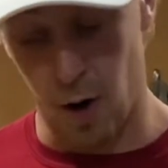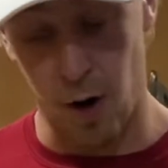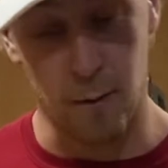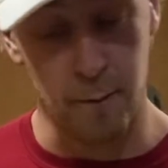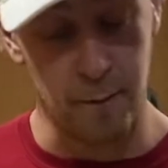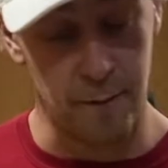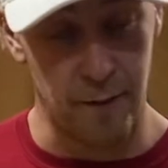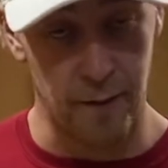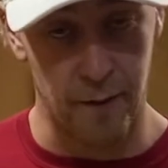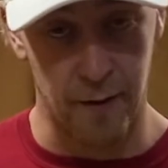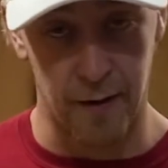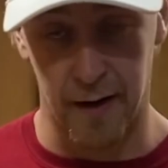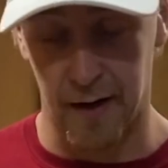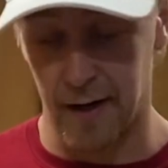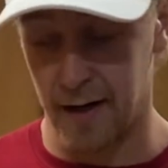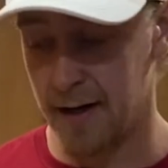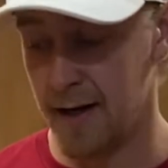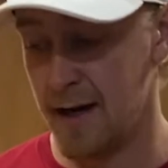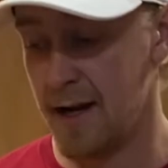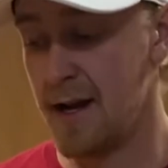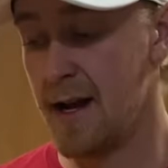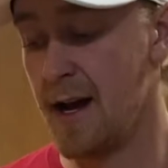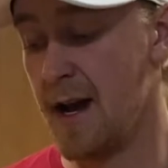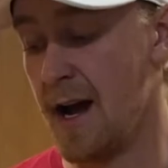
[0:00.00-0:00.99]
for,
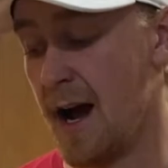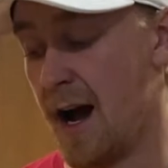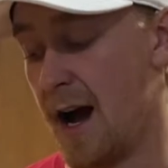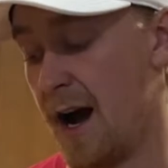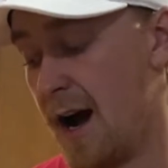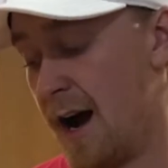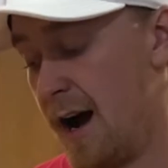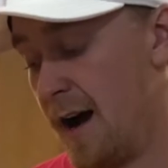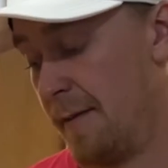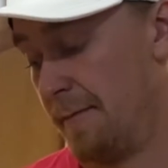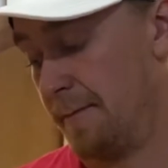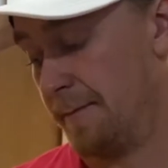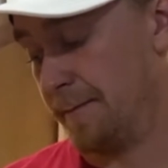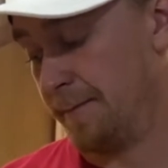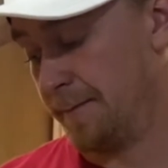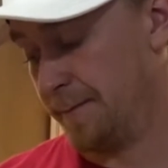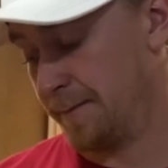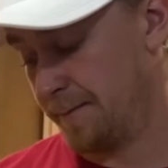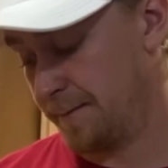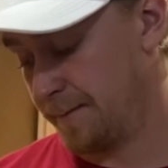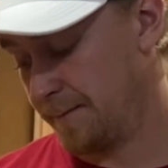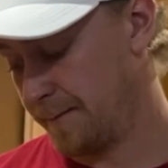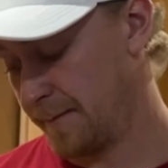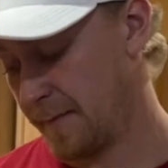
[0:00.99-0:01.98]

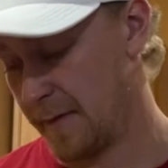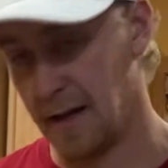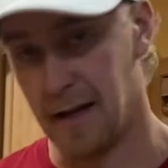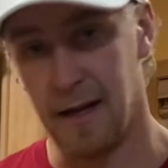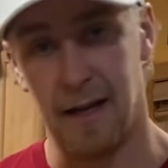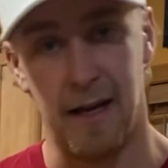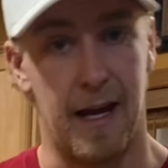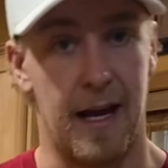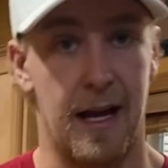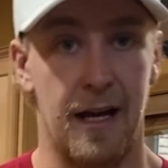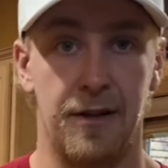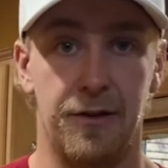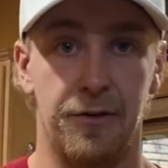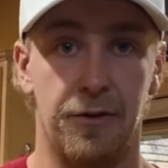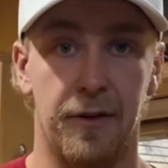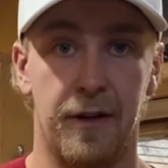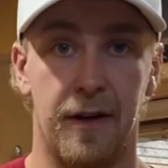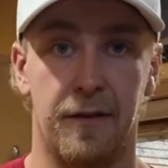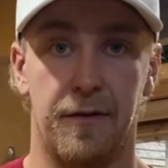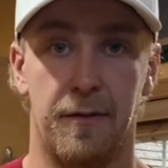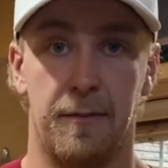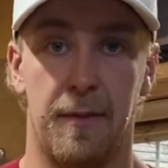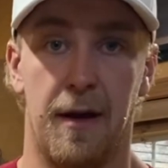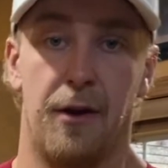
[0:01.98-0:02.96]
and you only
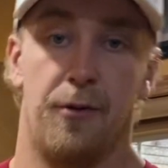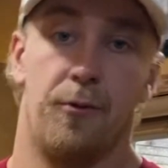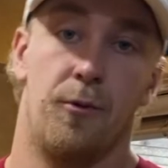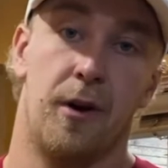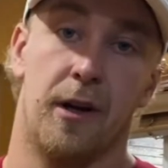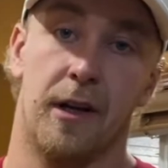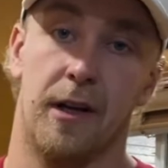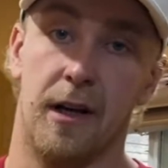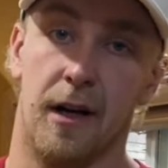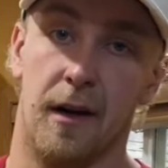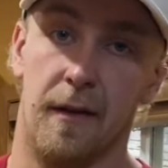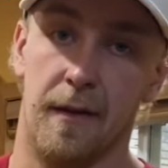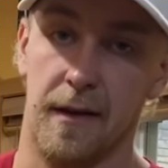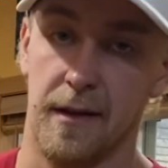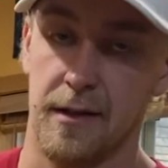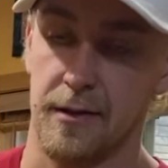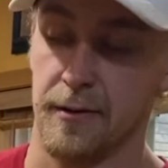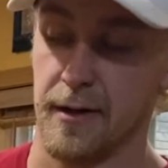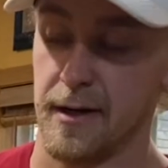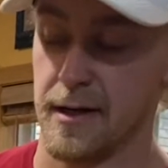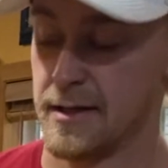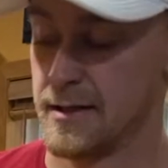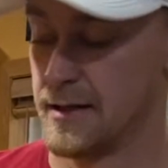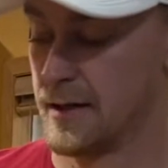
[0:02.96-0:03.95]
have to make one cut this
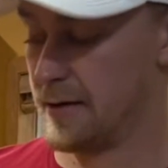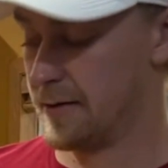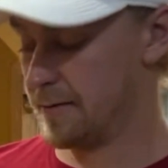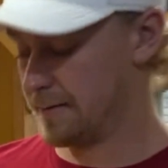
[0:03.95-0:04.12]
way. So